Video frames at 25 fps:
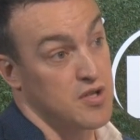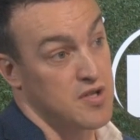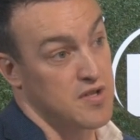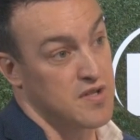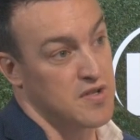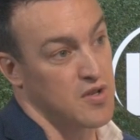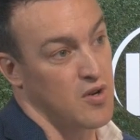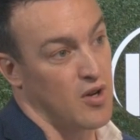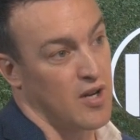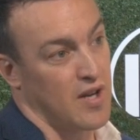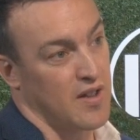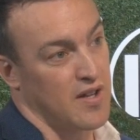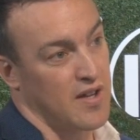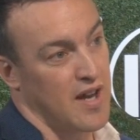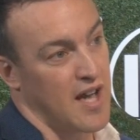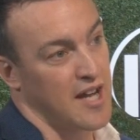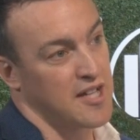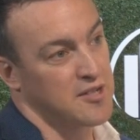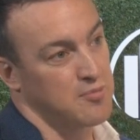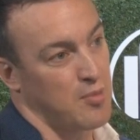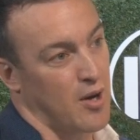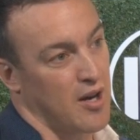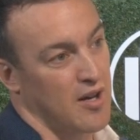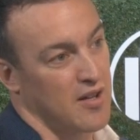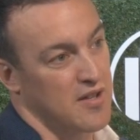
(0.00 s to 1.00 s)
which is kind of the
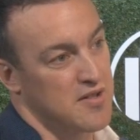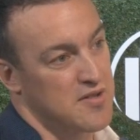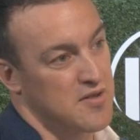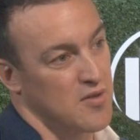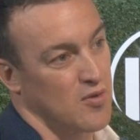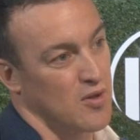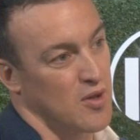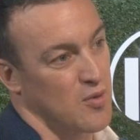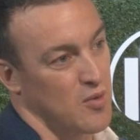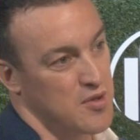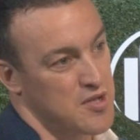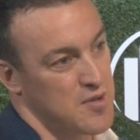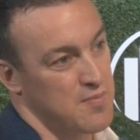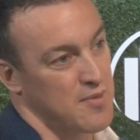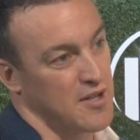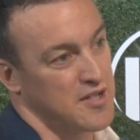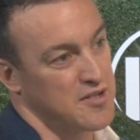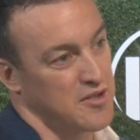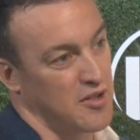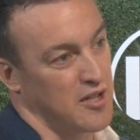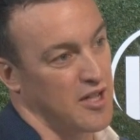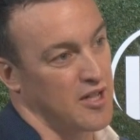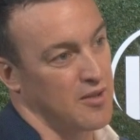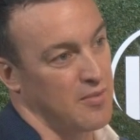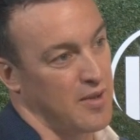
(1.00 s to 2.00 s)
next part of the story, which I'm
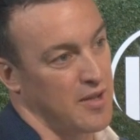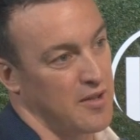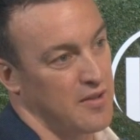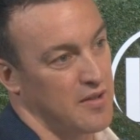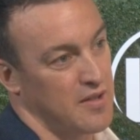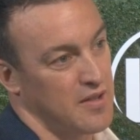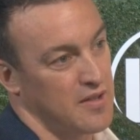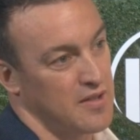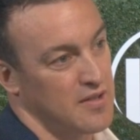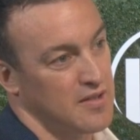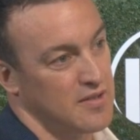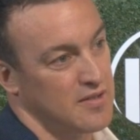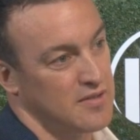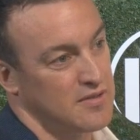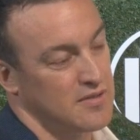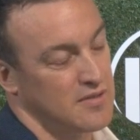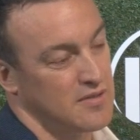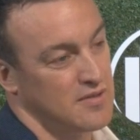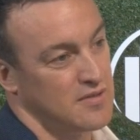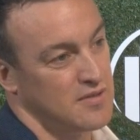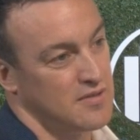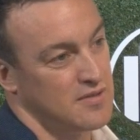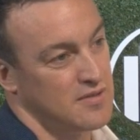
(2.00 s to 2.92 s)
excited about. Hmm.